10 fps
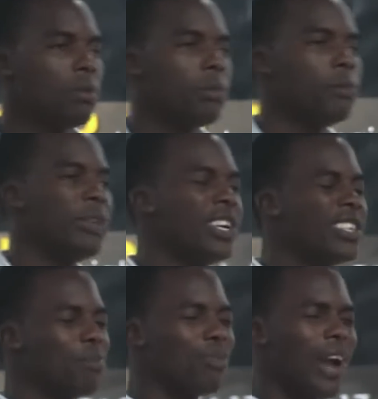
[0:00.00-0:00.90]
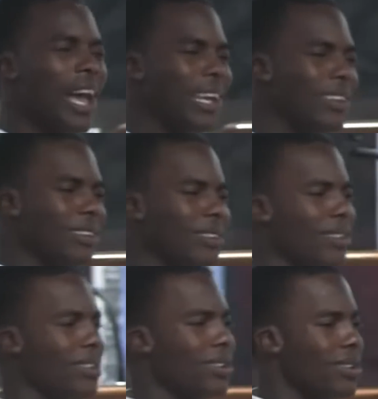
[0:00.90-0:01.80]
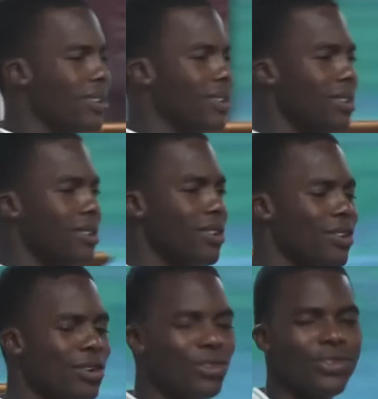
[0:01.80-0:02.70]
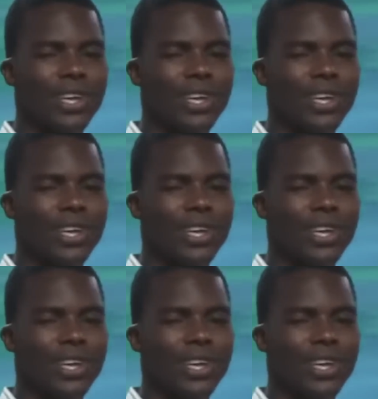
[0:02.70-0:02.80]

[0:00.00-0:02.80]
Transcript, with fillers: But because of pride, you know what you